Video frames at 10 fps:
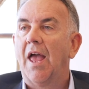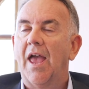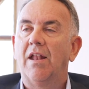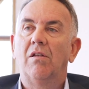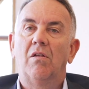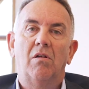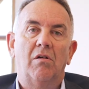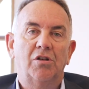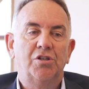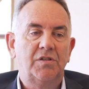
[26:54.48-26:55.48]
And
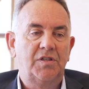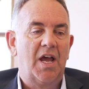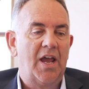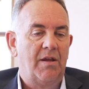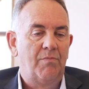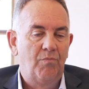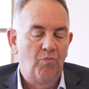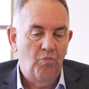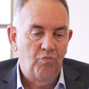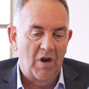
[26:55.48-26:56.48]
I should say,
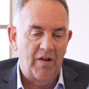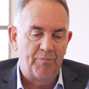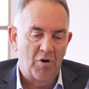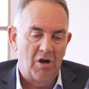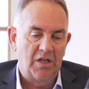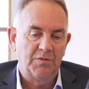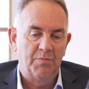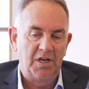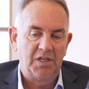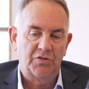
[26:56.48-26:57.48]
one of Brian's
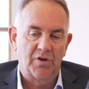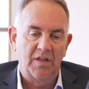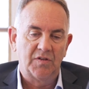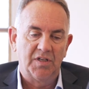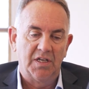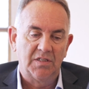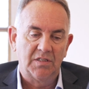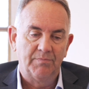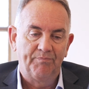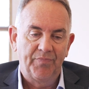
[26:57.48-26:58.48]
many strengths
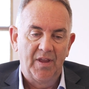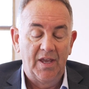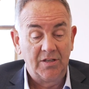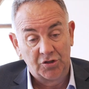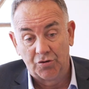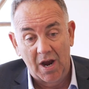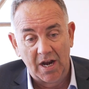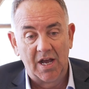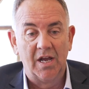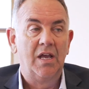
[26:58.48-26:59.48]
is he's a
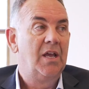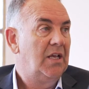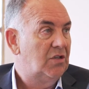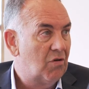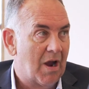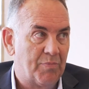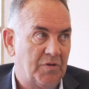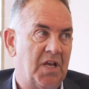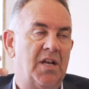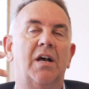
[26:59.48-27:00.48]
trainer, he's a great
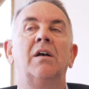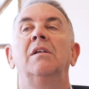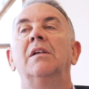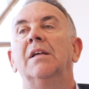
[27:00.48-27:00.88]
presenter,